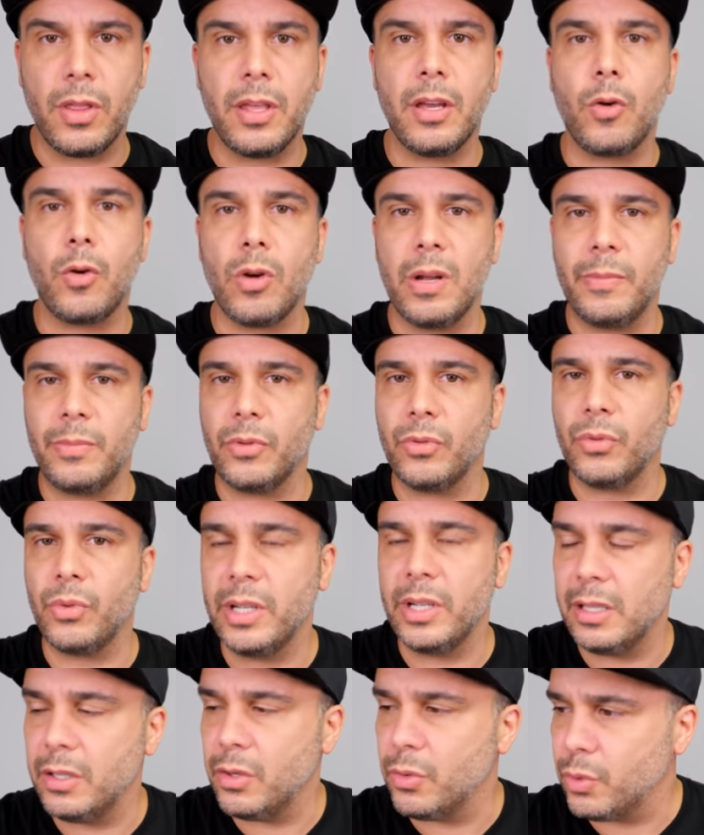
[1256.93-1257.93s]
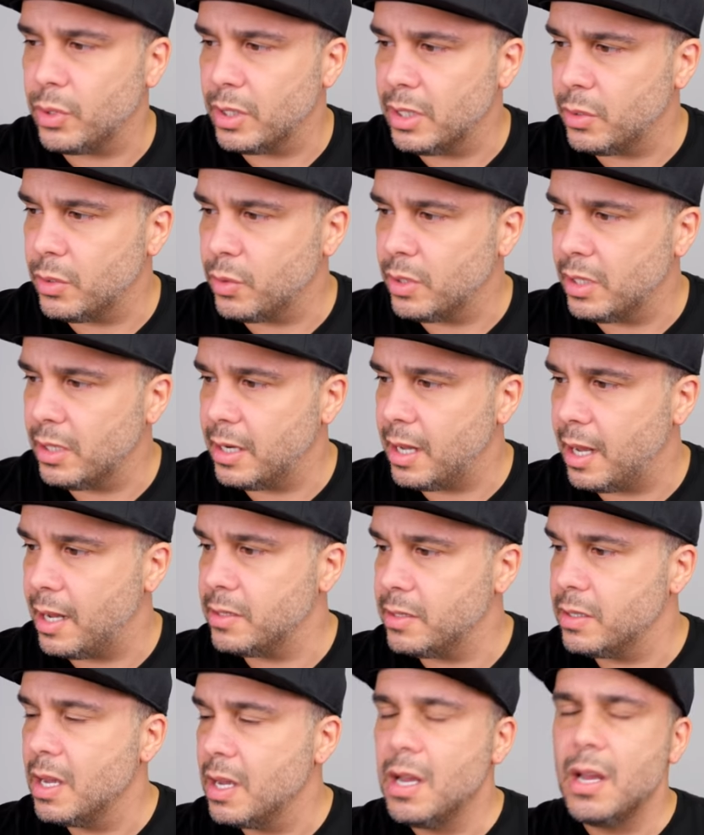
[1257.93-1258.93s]
the grip really, really, really
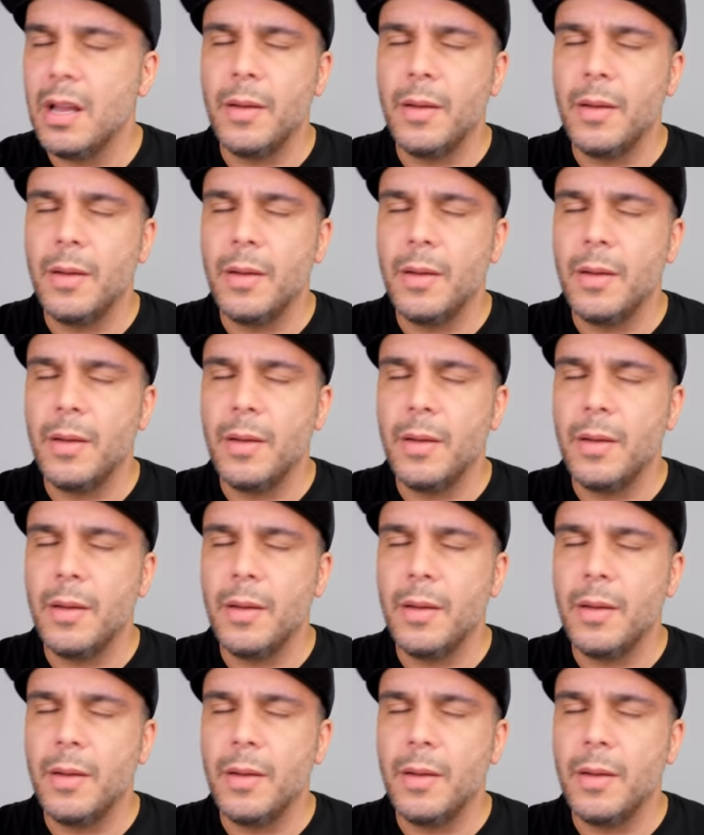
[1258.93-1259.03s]
nice.